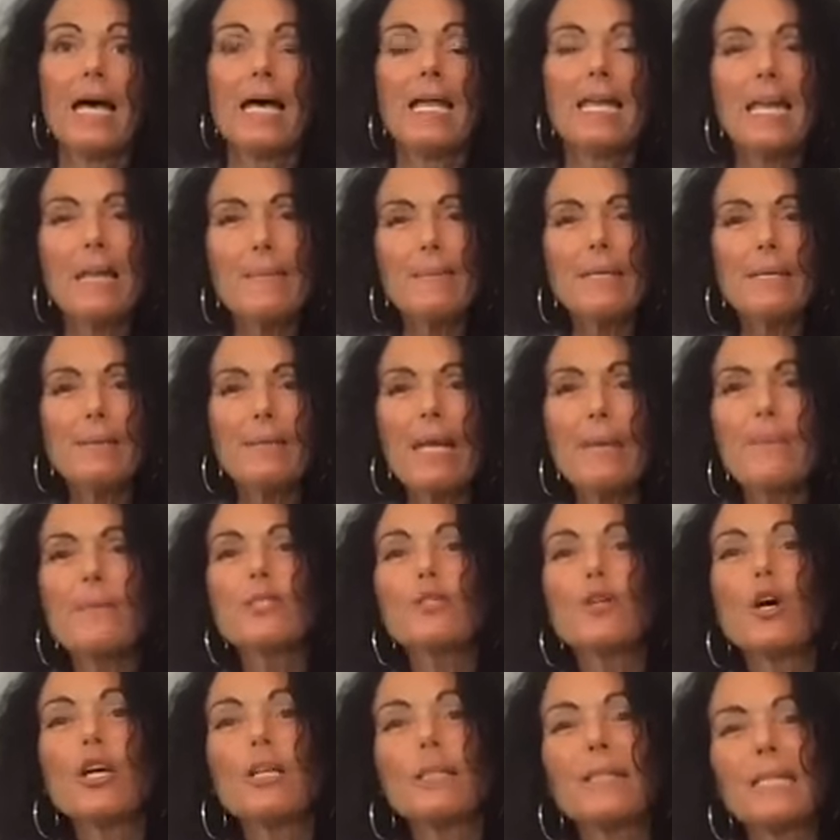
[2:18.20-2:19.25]
Let me
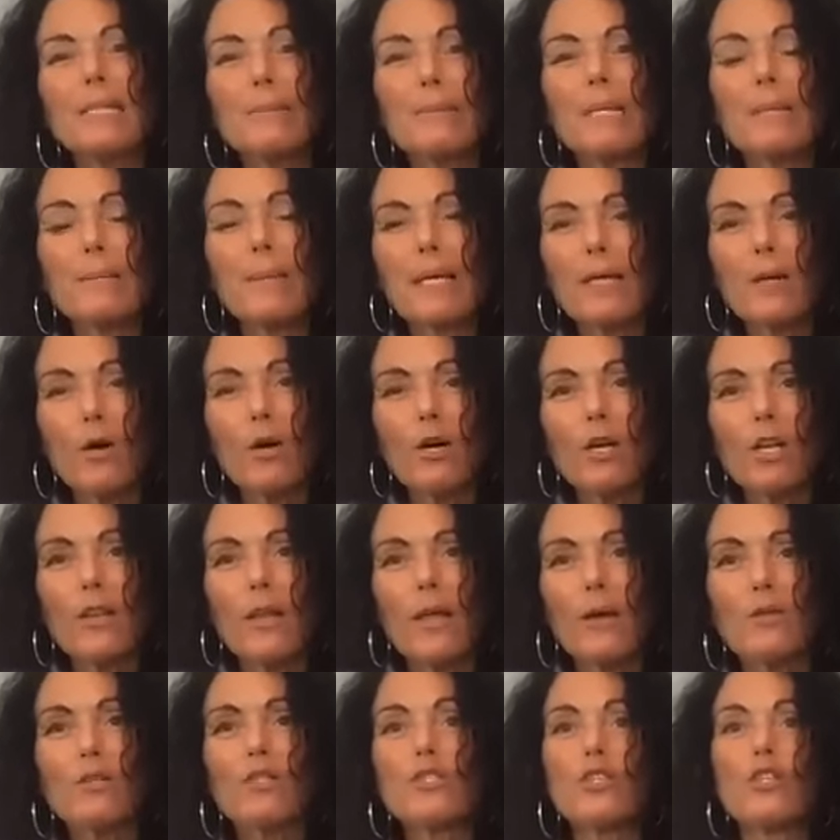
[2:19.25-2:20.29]
talk a little bit about all of
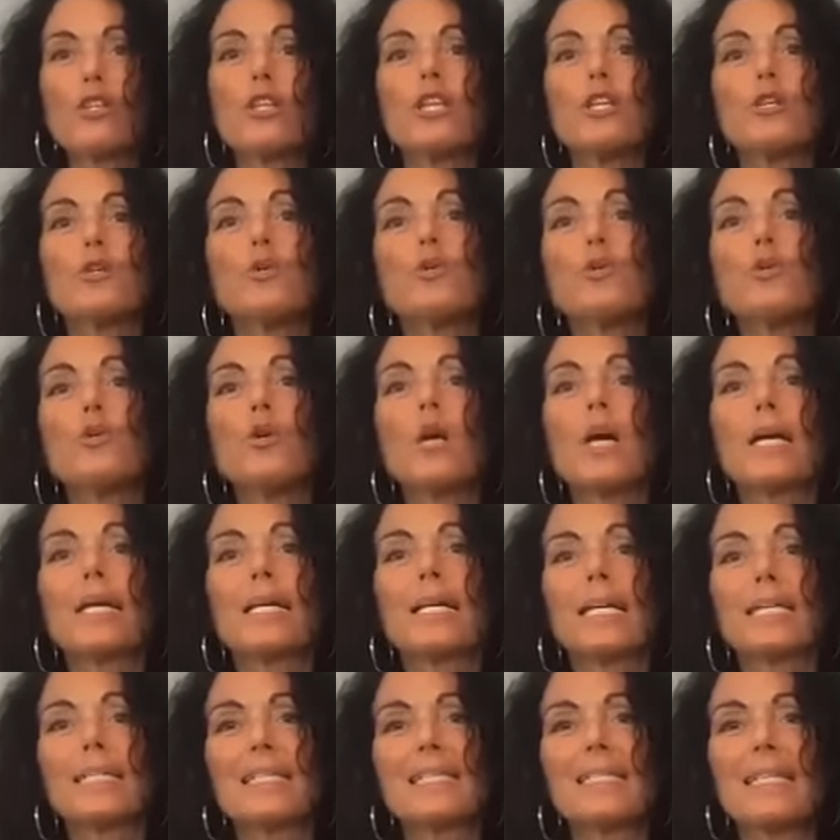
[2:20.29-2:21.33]
those so that you can
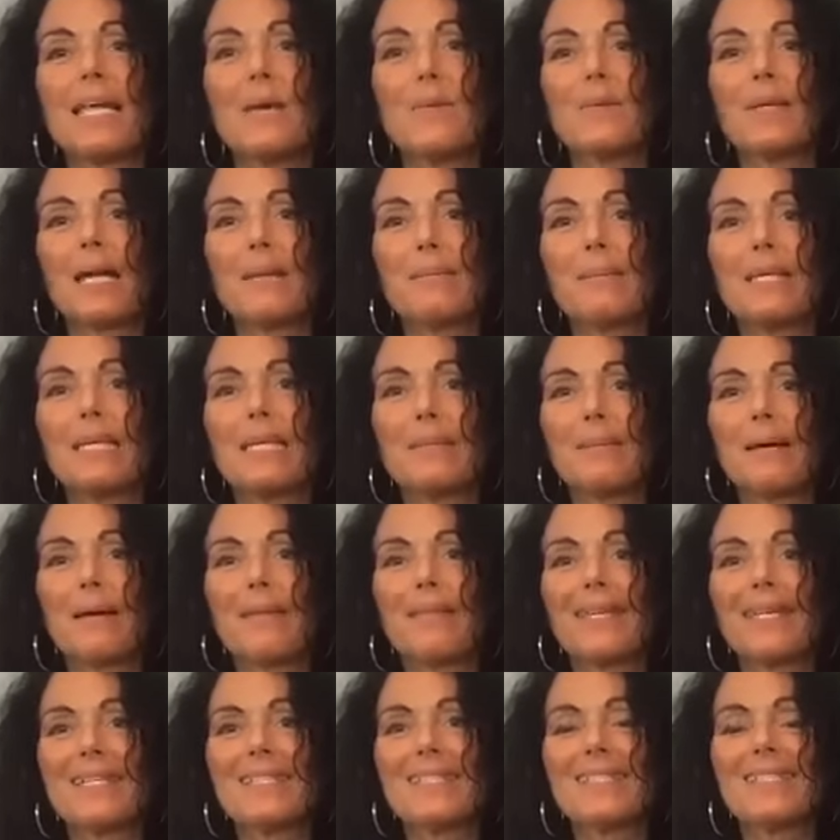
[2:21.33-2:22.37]
understand what I mean about
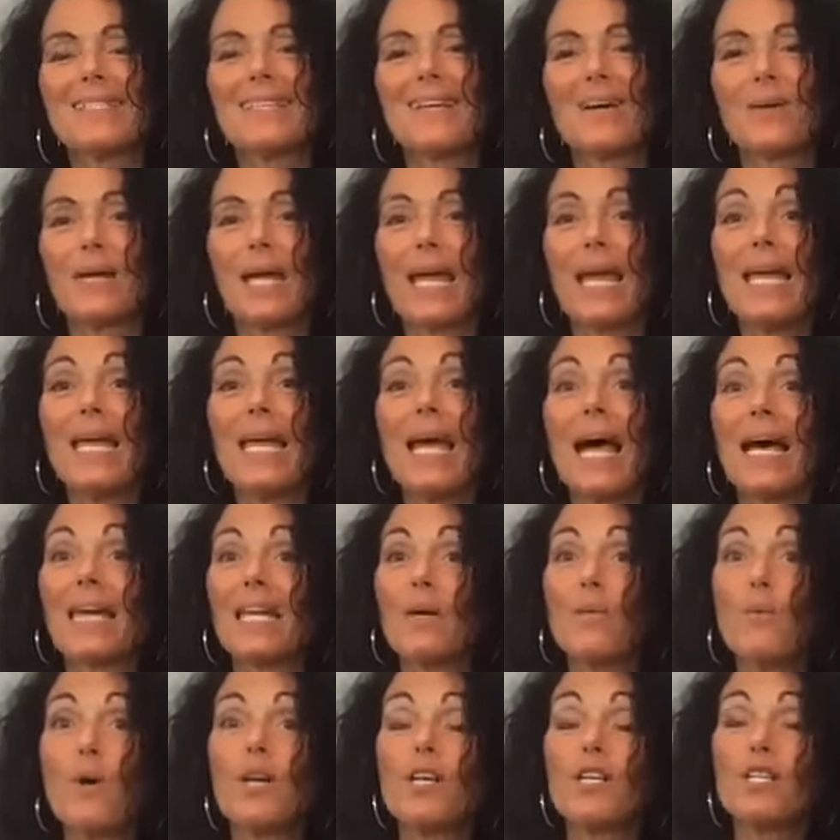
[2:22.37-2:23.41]
this. Okay, I don't
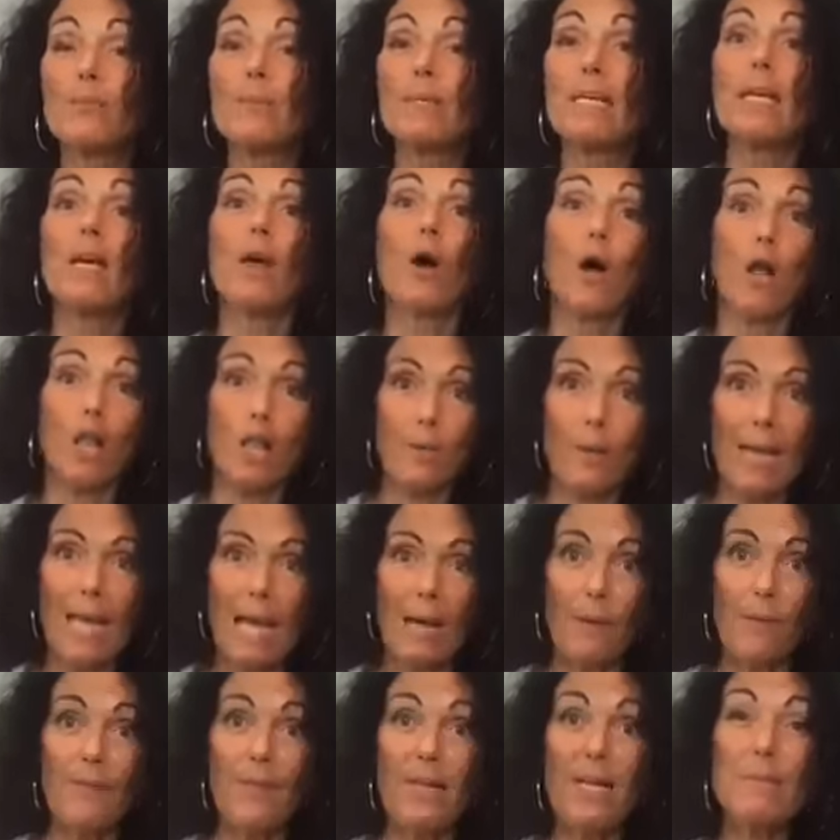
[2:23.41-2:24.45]
want to be all the way
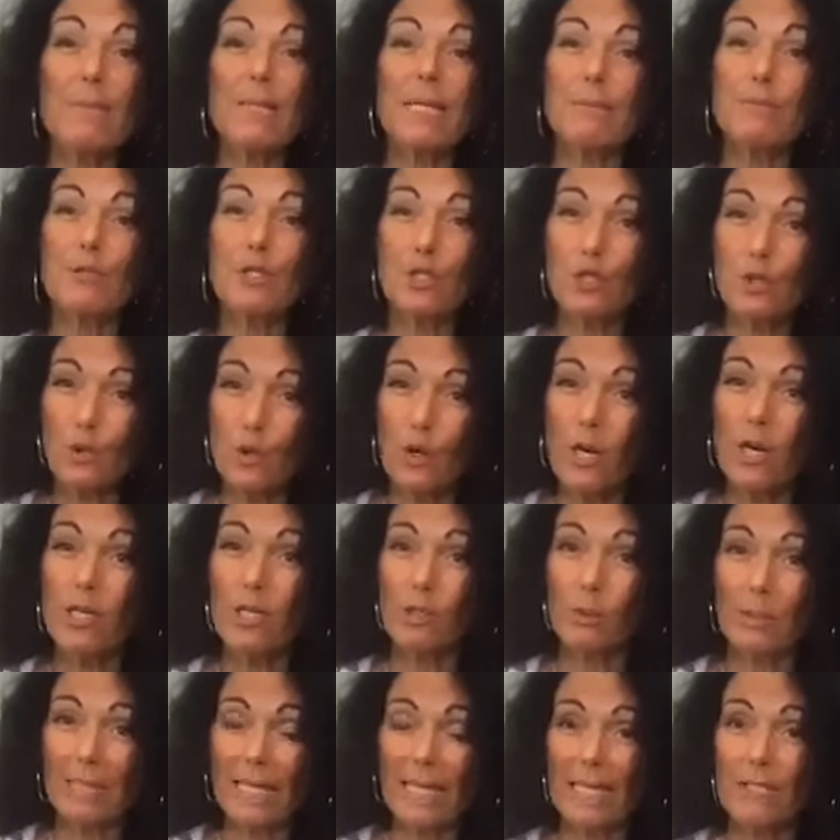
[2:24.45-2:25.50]
out there, but I'm sure
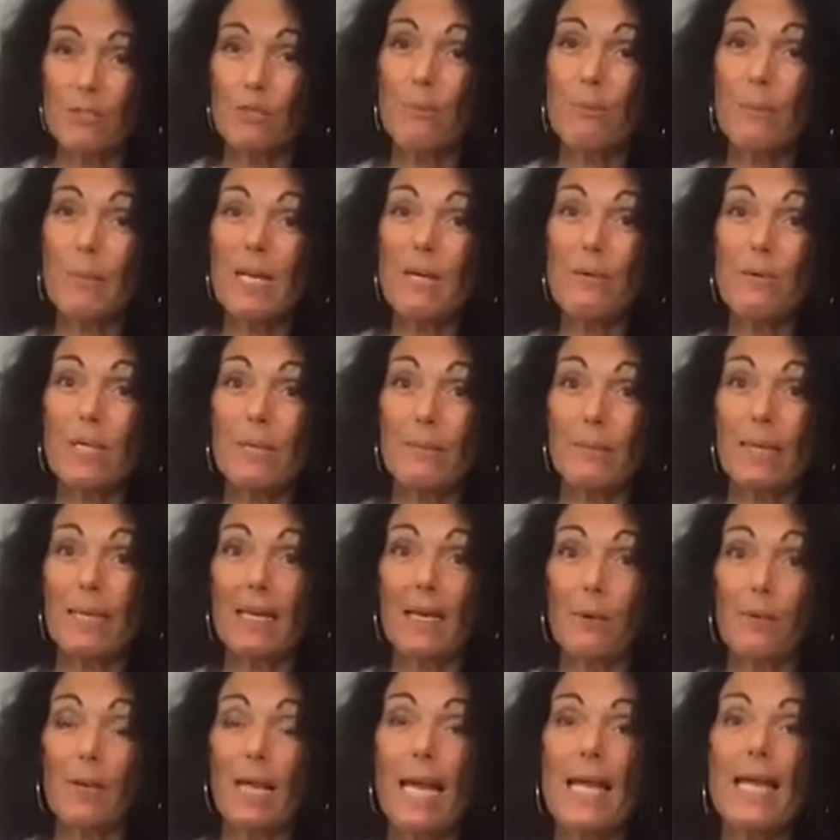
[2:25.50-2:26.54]
you'll get it. So bear with me,
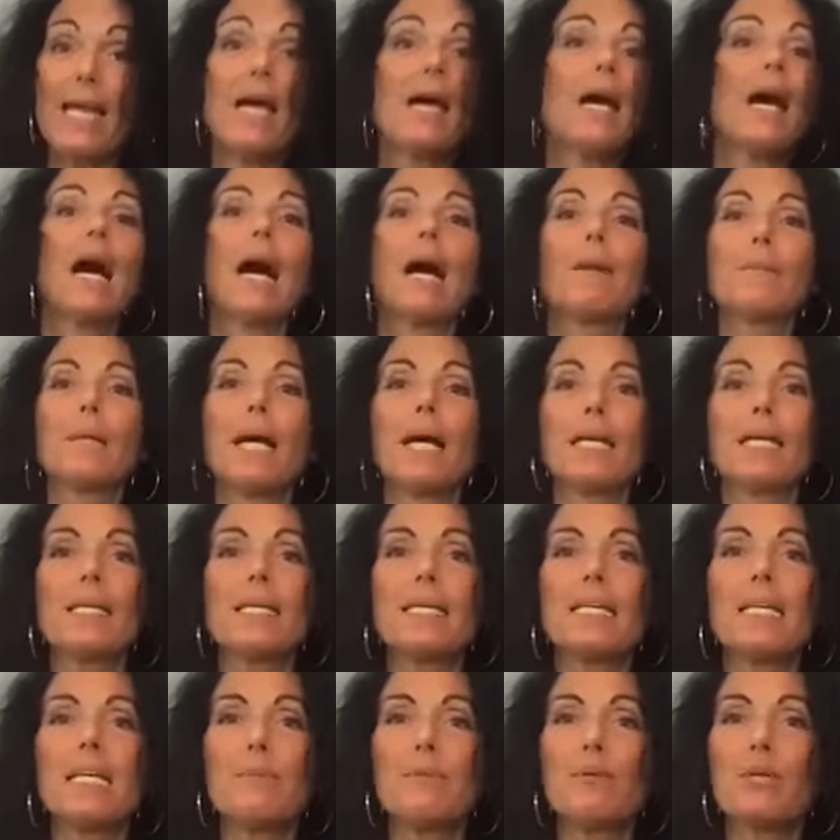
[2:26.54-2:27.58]
okay? I'm not going to
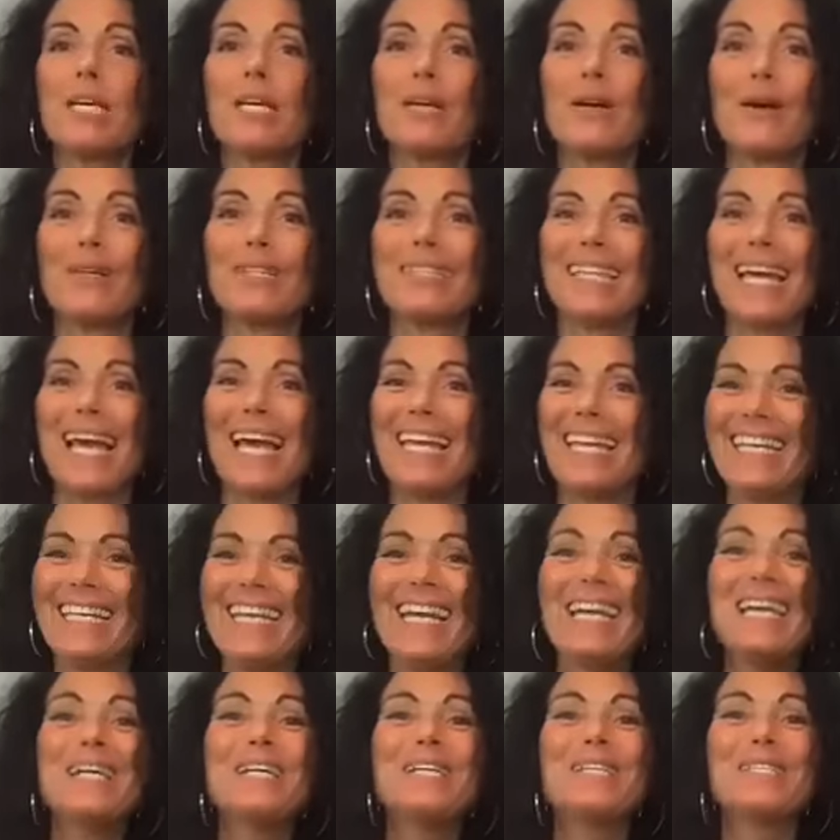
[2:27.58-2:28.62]
keep you here all day.
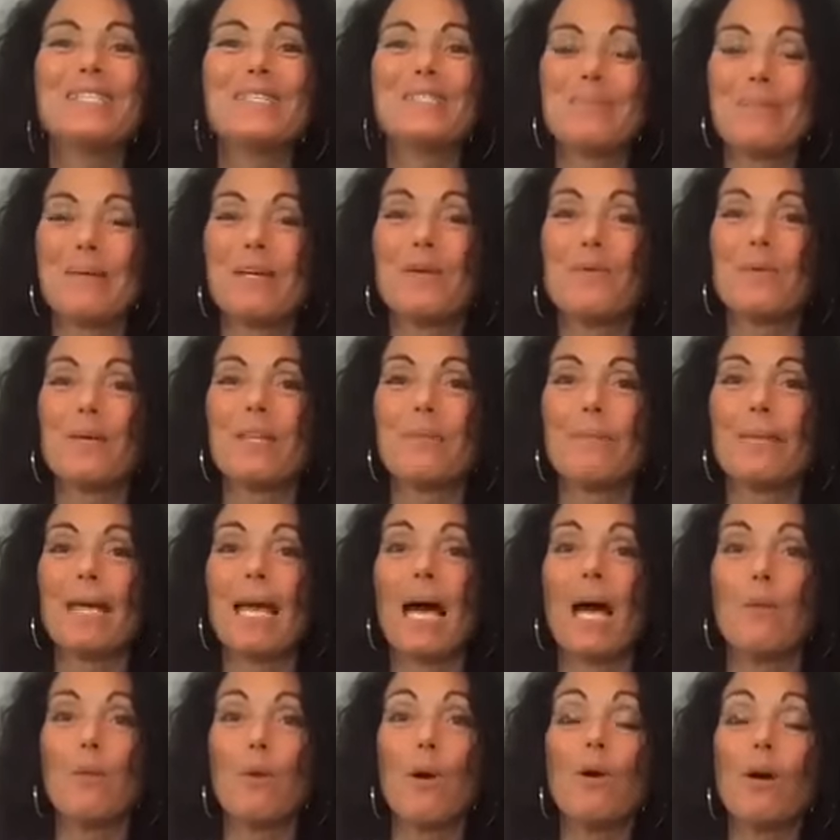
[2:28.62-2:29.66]
Just bear with me. I
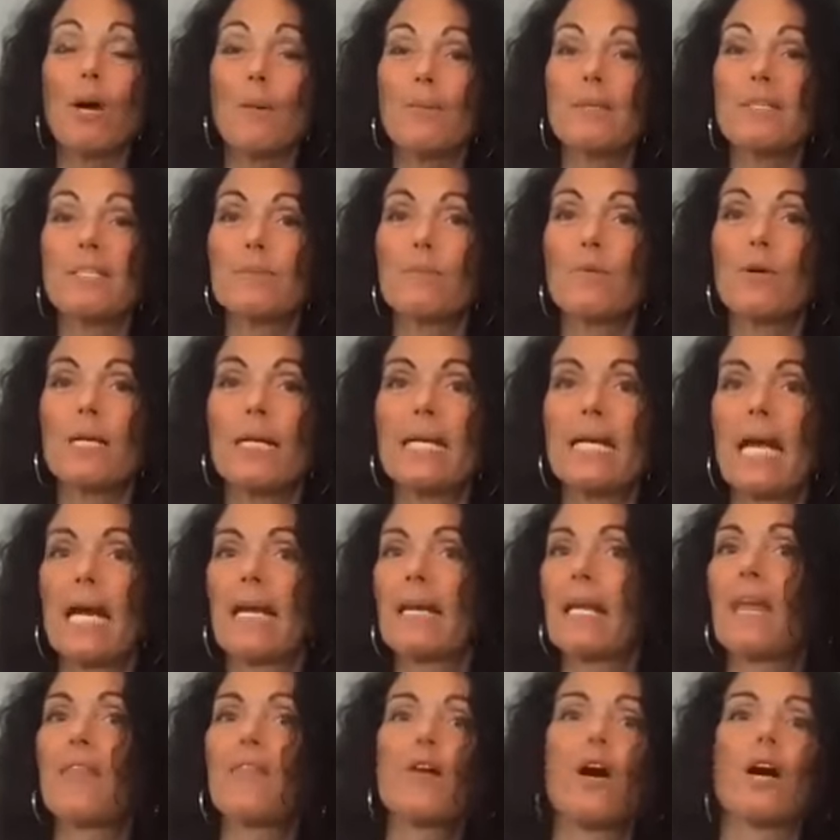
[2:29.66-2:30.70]
woke up this morning and I
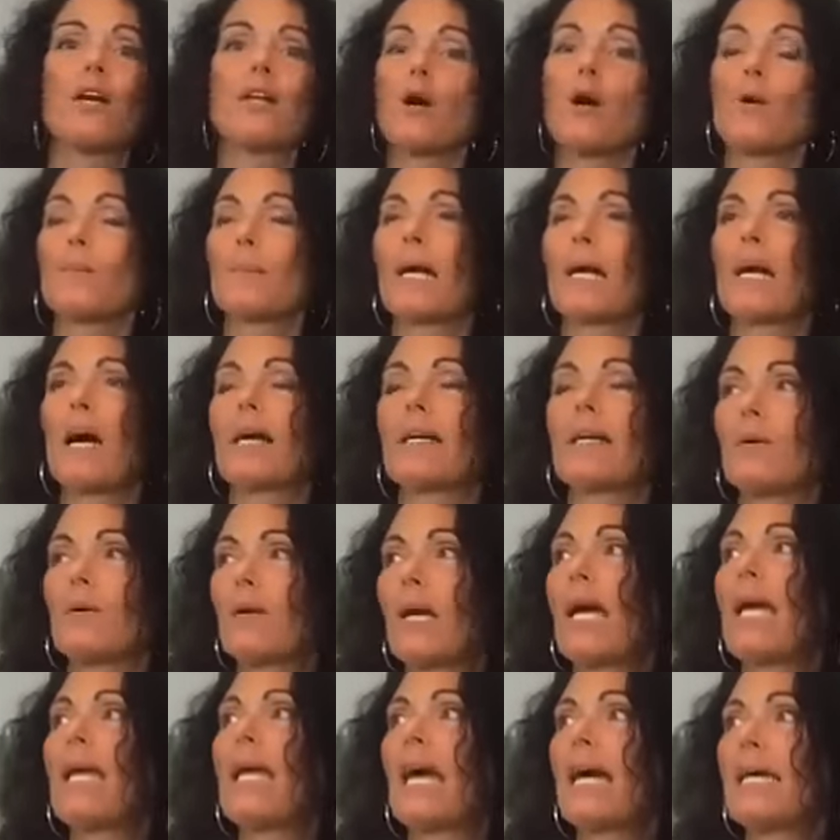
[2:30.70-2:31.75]
thought, oh my God,
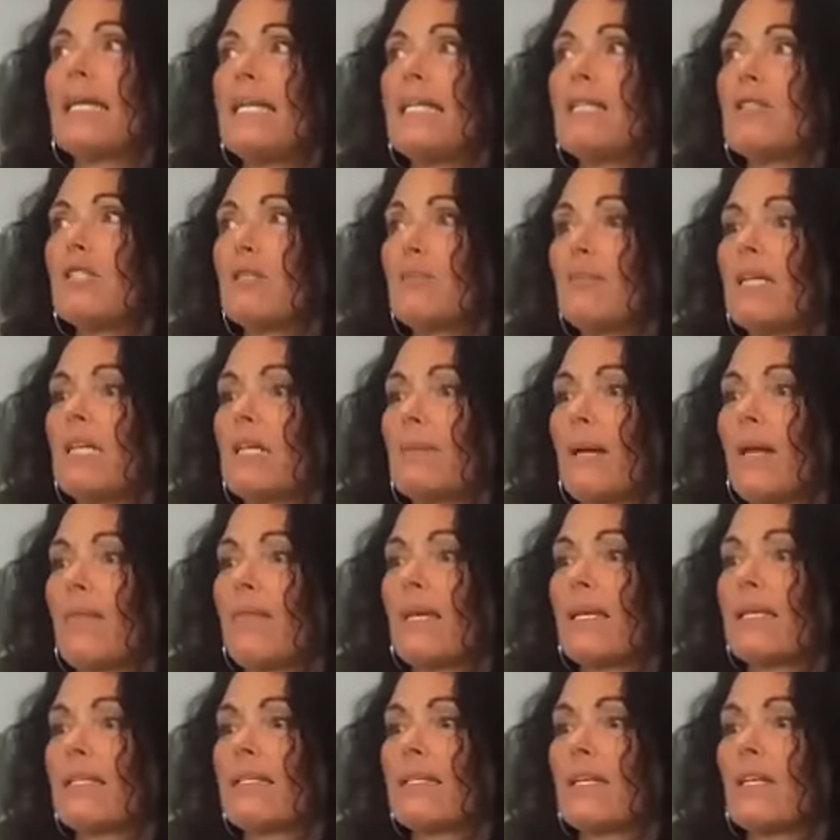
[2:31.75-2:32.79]
okay, I need to speak about
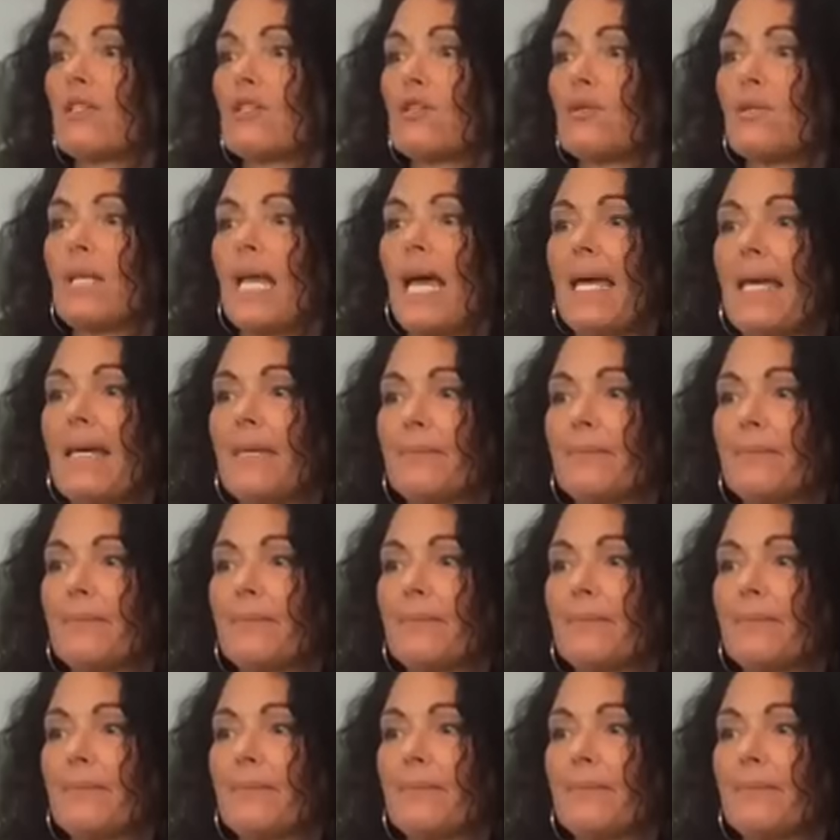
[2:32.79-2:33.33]
this today.